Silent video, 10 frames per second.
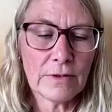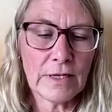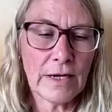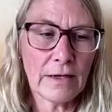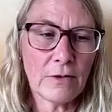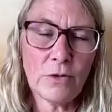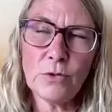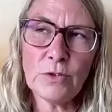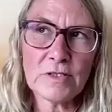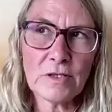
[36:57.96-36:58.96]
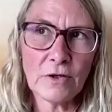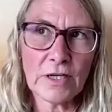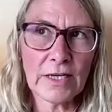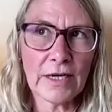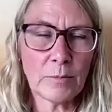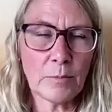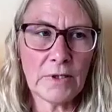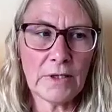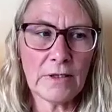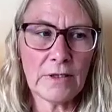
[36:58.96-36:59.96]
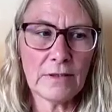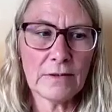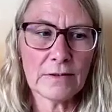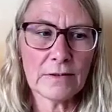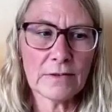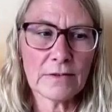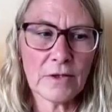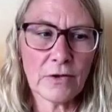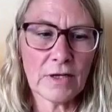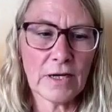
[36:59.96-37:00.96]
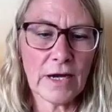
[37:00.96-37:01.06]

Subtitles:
that who is looking at me so that